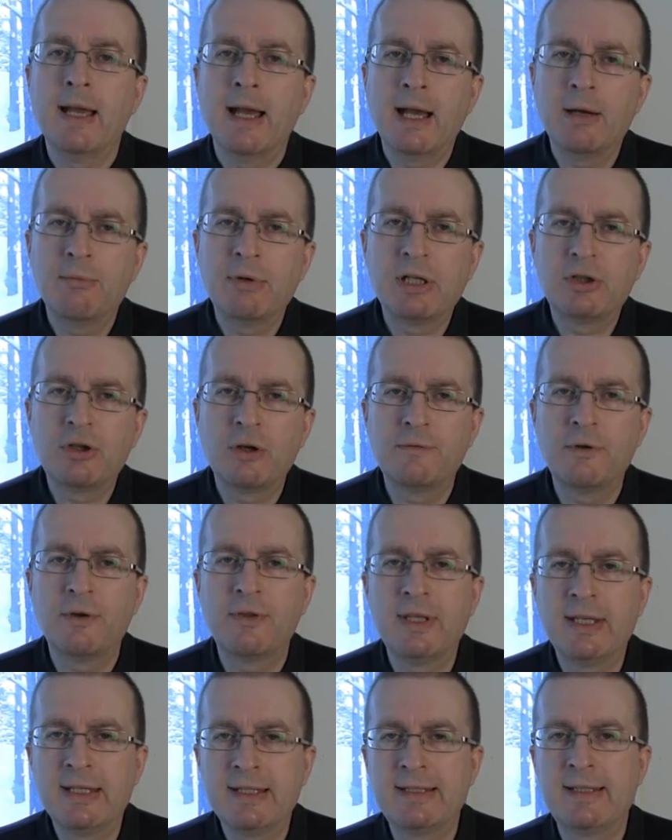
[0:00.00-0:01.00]
I will cover
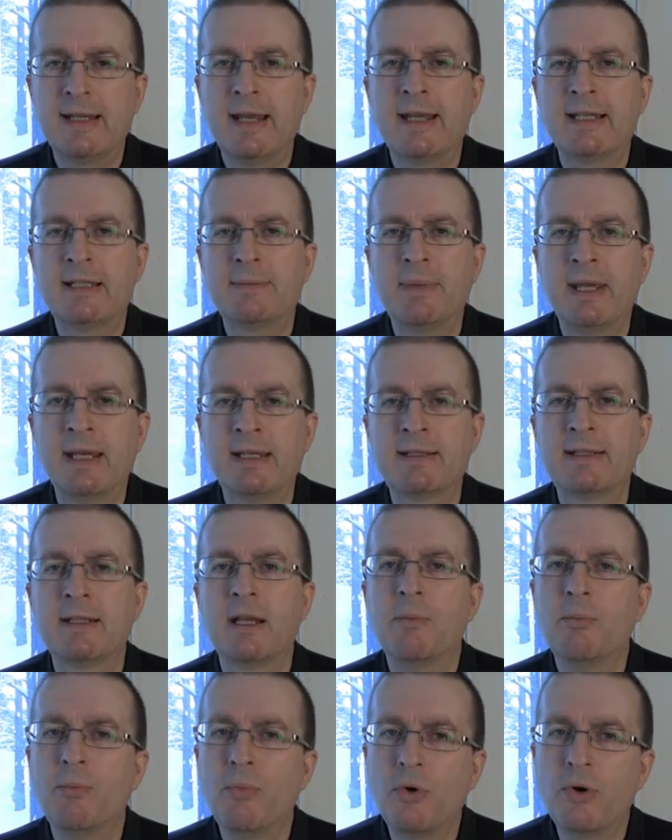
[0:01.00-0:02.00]
these aspects
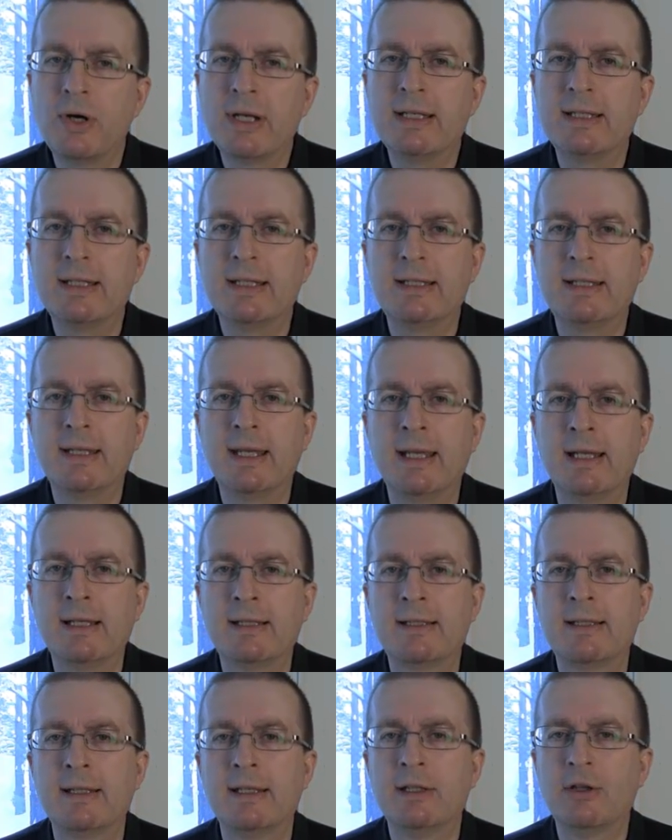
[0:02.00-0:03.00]
more in
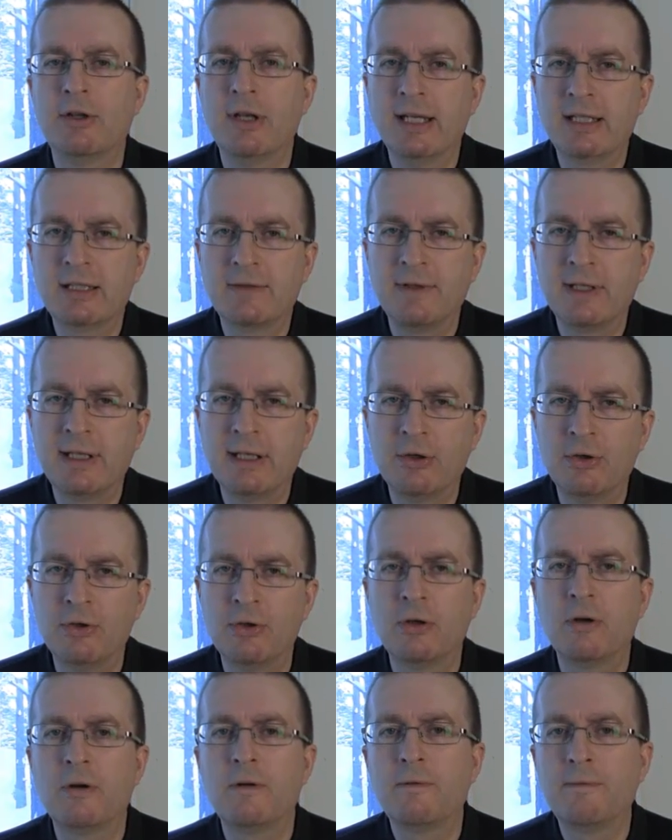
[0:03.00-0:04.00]
details in the next video,